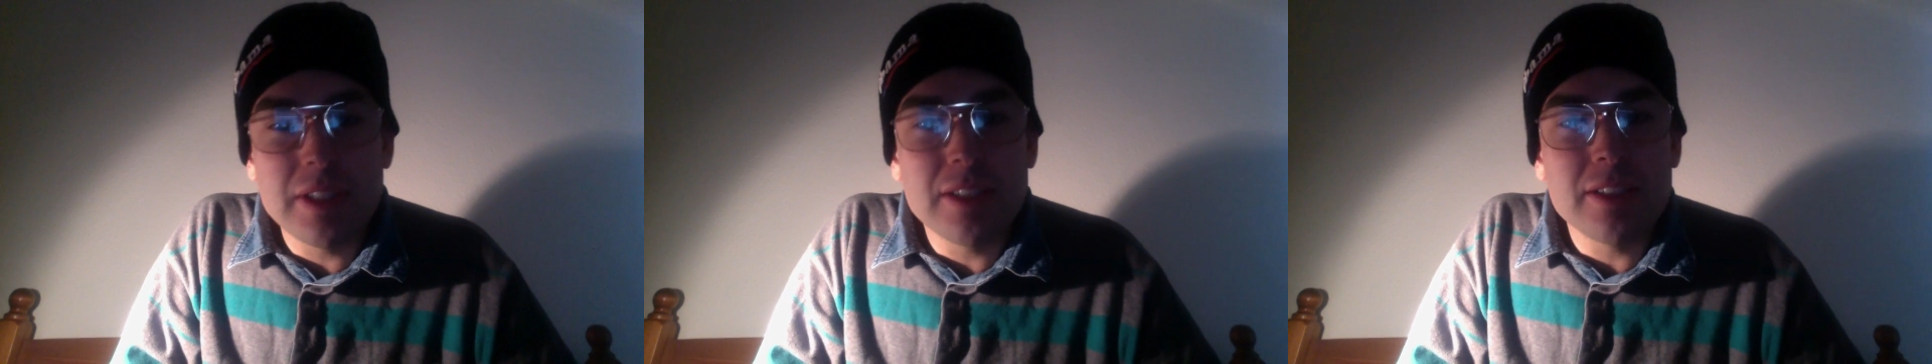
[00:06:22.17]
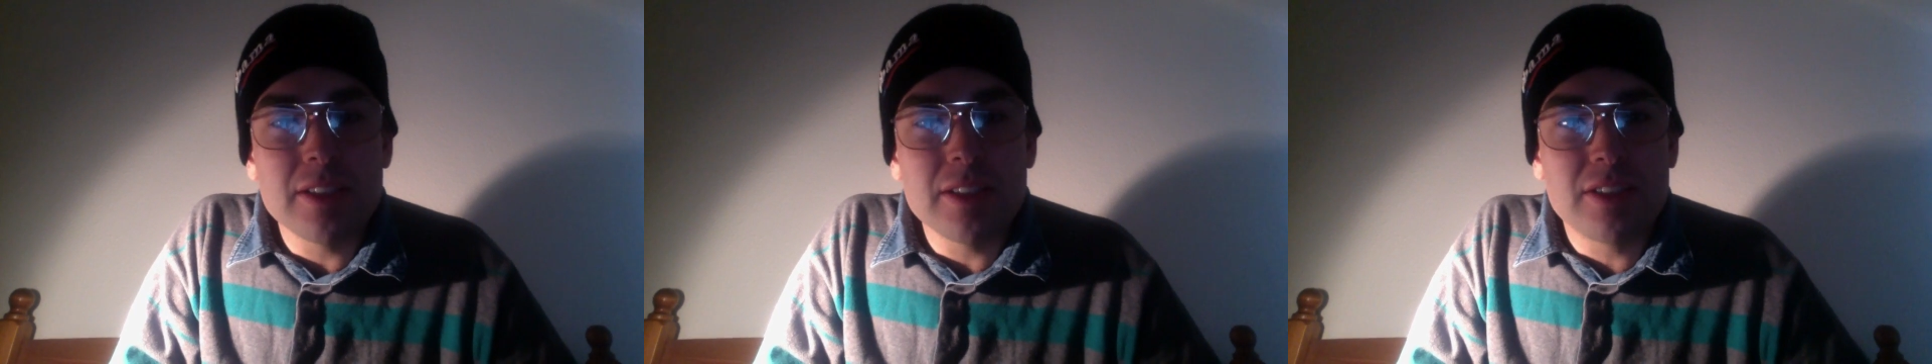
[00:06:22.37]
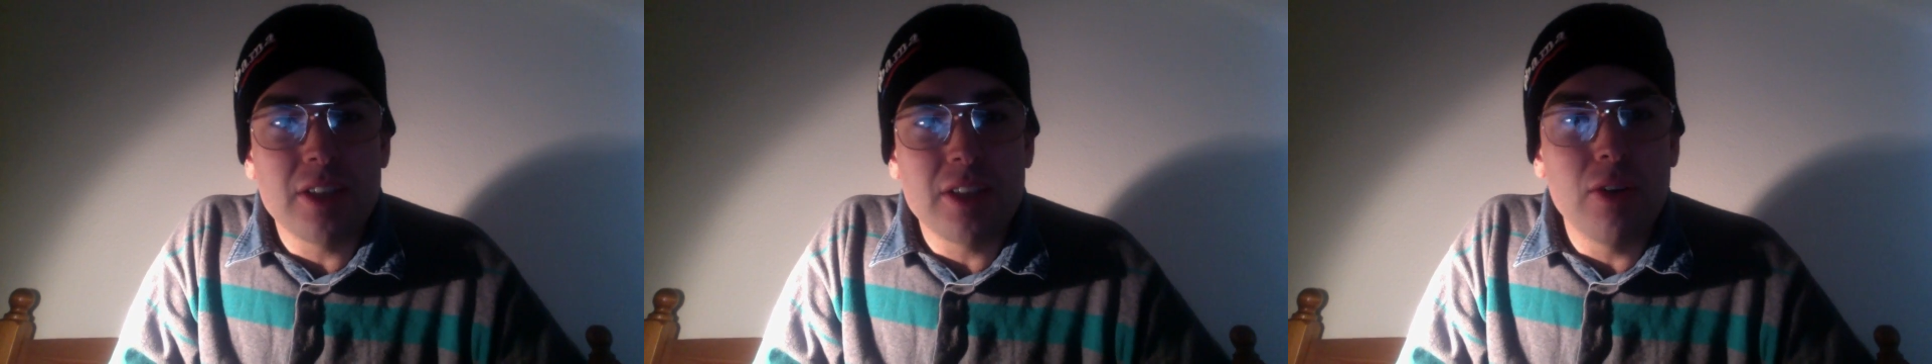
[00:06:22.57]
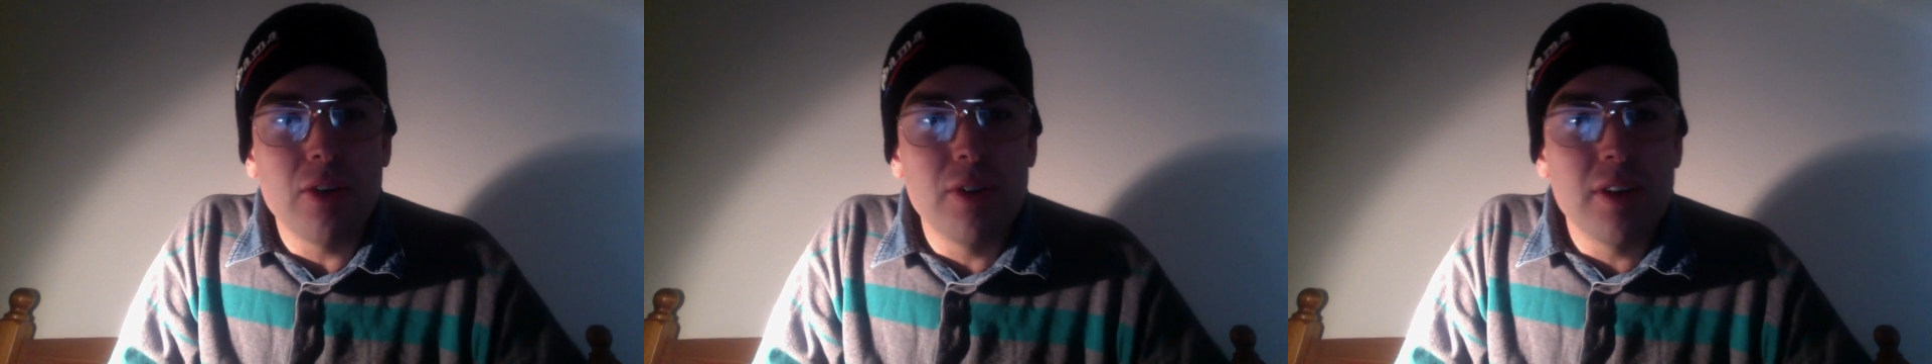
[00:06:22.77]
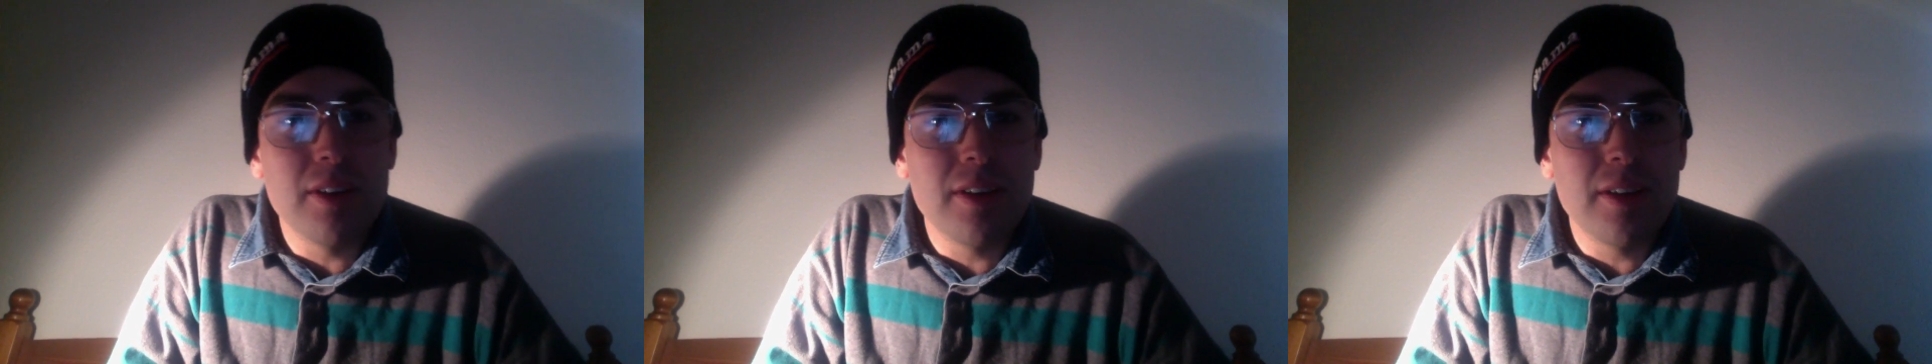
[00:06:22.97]

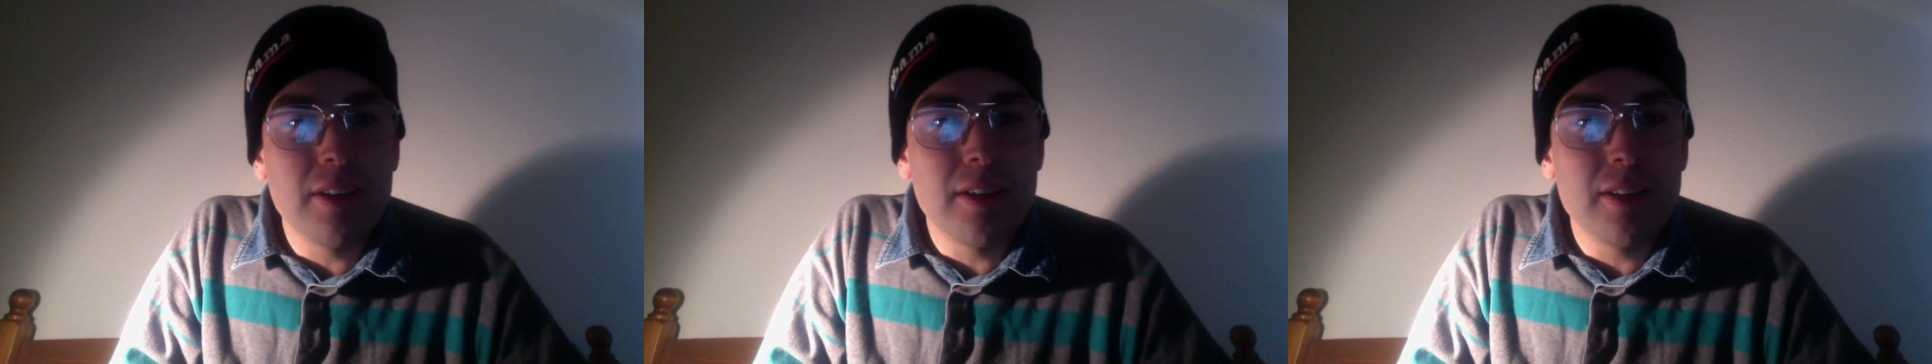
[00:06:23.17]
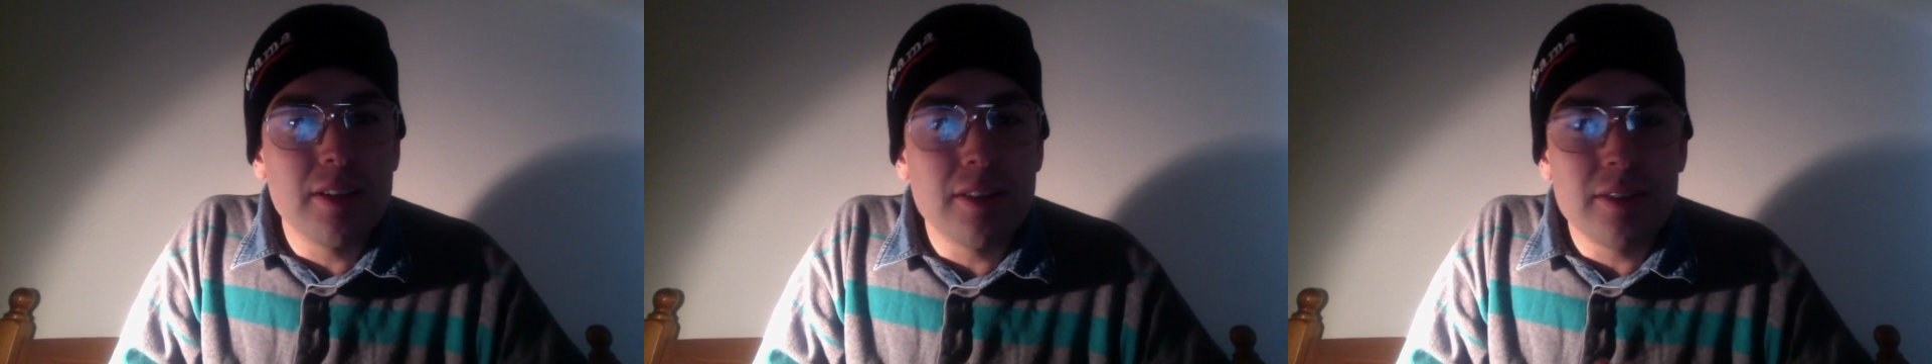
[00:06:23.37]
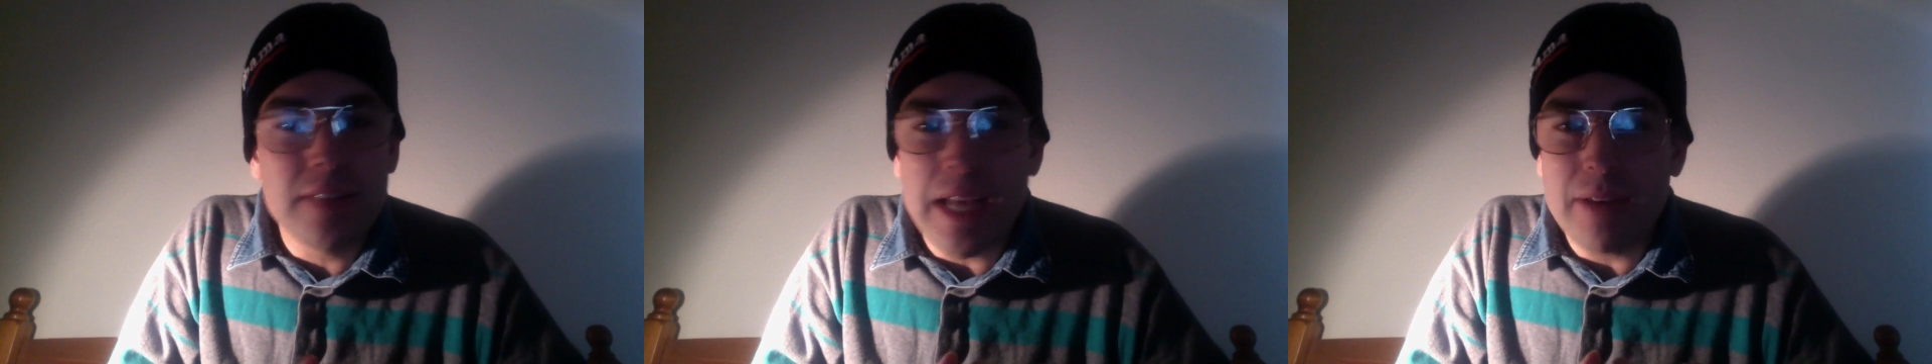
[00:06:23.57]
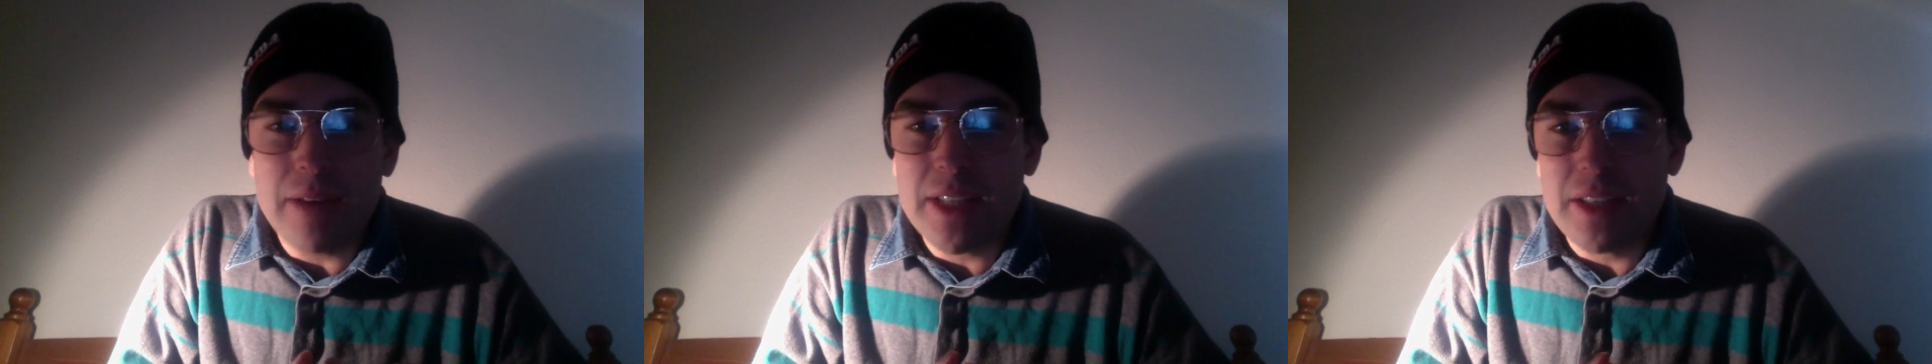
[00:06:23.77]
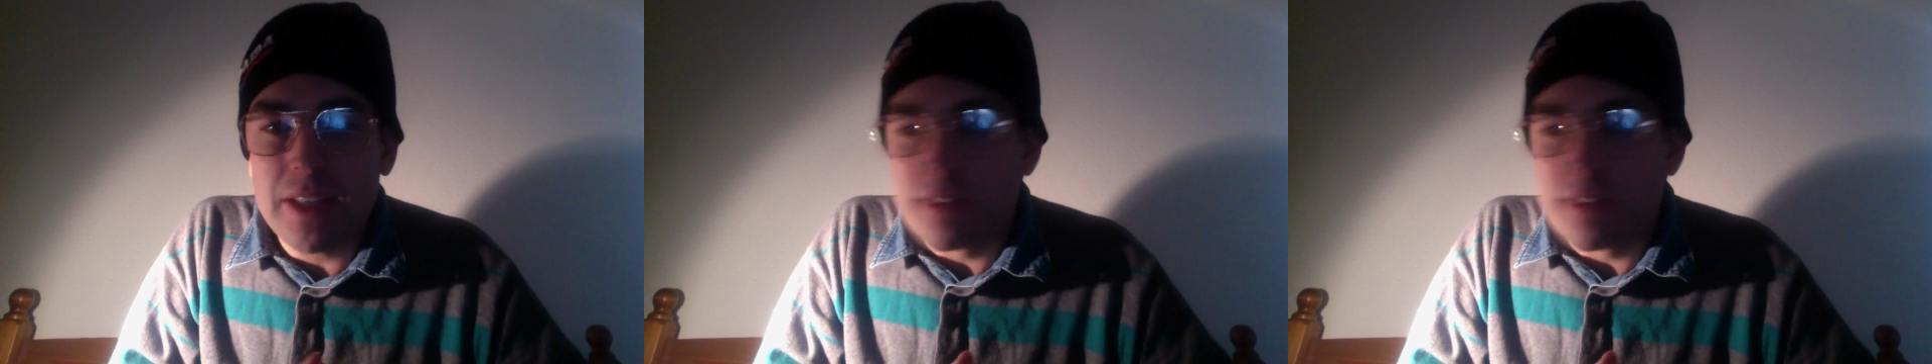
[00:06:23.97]
So that was it,